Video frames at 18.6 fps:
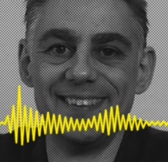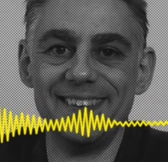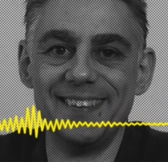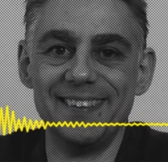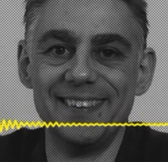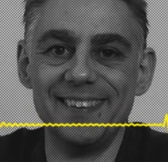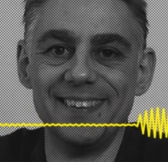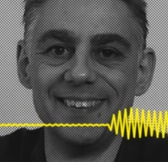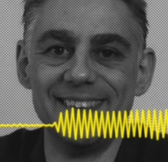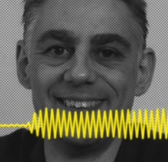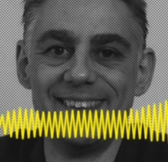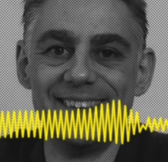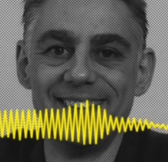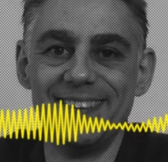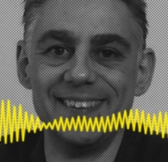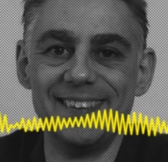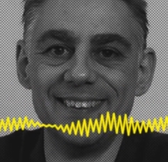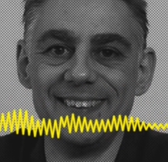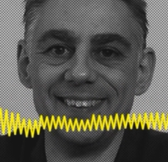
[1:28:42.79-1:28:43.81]
the
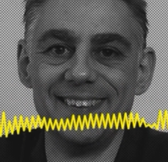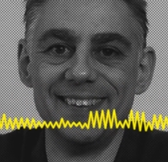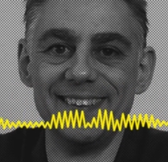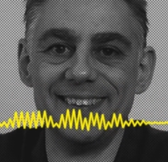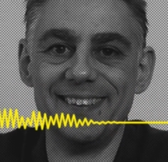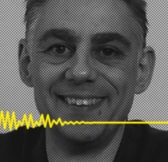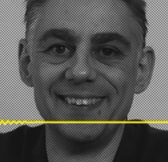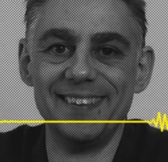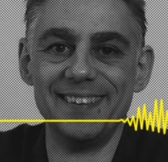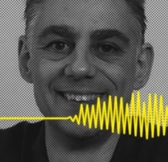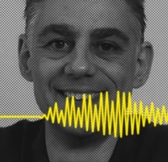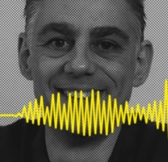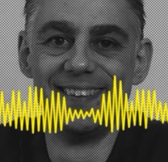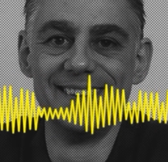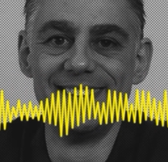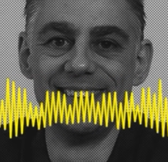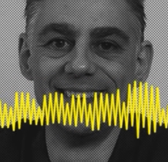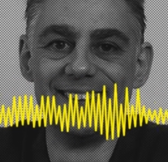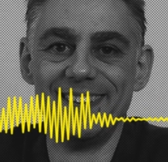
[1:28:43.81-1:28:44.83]
3rd one
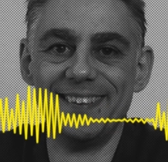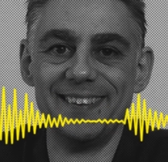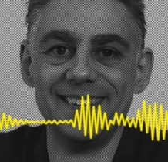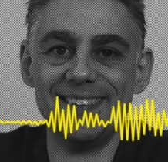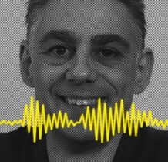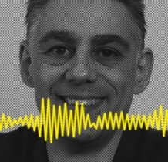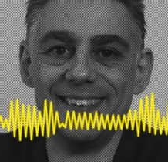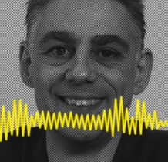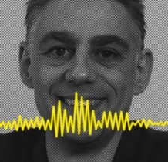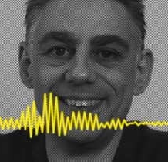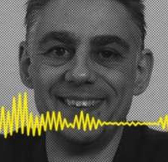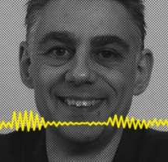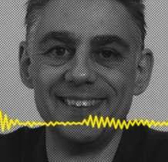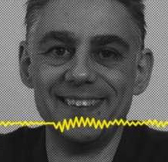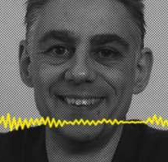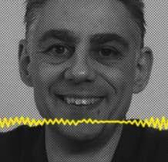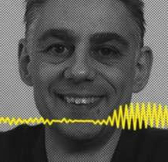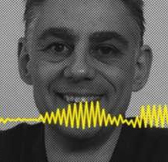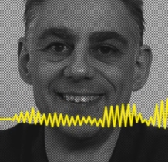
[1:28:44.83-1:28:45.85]
is a lack of examples.